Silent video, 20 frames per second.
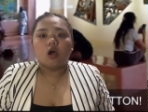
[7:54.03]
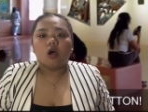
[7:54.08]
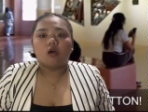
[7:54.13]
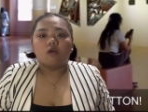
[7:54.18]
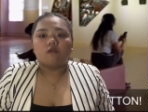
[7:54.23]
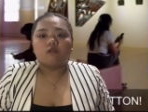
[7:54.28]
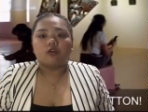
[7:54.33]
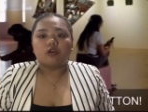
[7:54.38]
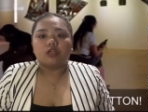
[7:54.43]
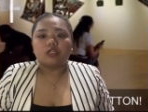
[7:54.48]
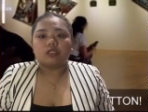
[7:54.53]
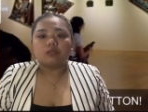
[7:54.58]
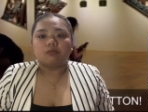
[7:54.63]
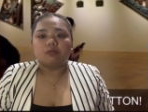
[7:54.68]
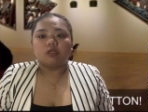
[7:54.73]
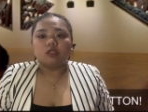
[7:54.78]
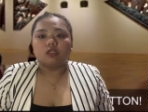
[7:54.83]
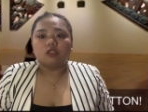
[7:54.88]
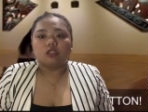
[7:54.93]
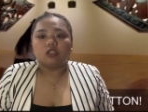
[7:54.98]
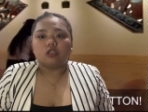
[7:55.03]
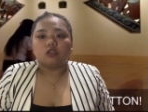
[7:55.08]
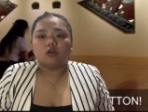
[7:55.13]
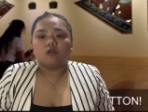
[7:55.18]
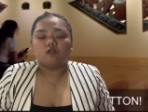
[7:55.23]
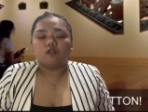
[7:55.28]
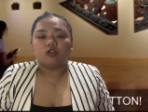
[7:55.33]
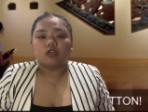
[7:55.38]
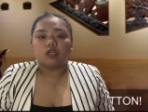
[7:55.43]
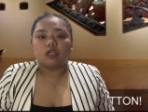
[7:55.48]
for its building
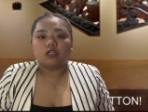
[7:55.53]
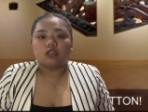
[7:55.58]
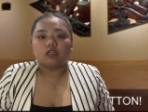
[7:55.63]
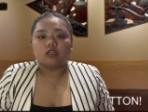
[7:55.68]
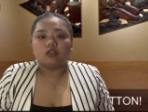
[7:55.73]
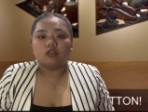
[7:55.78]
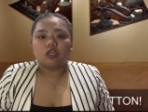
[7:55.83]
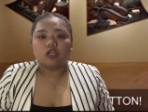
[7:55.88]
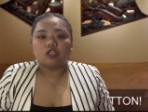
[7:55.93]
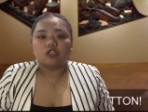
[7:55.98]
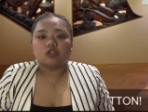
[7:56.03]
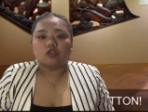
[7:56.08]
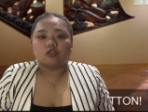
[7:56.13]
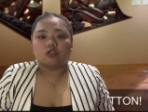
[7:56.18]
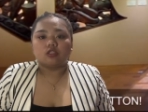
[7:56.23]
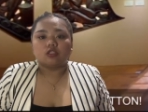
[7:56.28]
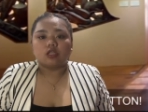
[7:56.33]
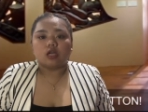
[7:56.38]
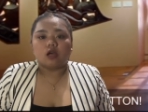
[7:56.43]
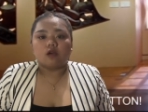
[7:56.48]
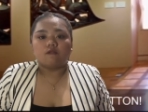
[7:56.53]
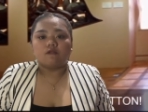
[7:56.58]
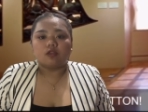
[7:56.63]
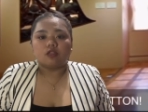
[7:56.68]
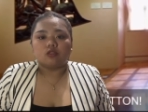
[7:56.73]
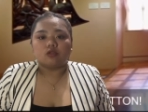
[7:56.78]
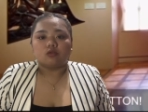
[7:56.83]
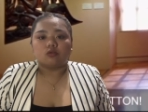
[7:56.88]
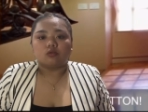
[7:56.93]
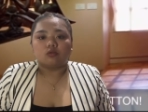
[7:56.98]
of United Nations
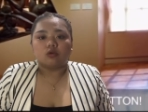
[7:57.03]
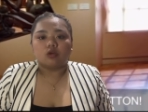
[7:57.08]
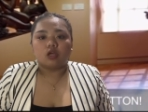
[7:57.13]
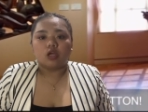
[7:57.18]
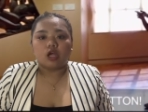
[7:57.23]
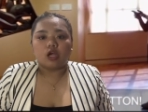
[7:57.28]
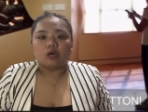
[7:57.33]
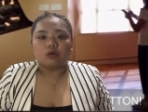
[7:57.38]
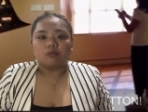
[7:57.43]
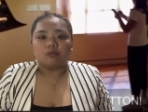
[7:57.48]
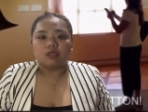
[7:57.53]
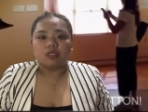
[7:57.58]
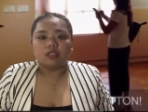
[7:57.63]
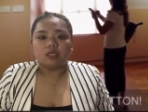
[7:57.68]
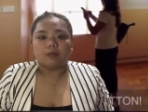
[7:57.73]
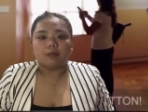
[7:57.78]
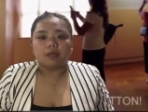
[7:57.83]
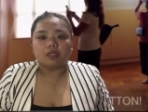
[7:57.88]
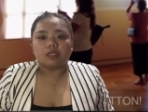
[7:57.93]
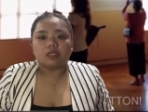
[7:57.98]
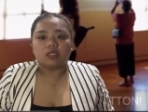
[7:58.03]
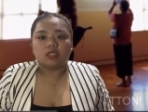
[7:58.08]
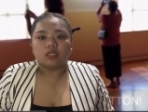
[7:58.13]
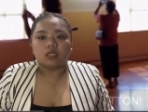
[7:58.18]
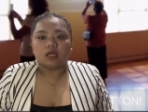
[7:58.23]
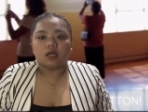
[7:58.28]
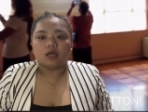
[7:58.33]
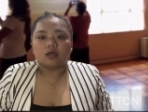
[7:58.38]
Avenue, Ermita, Manila.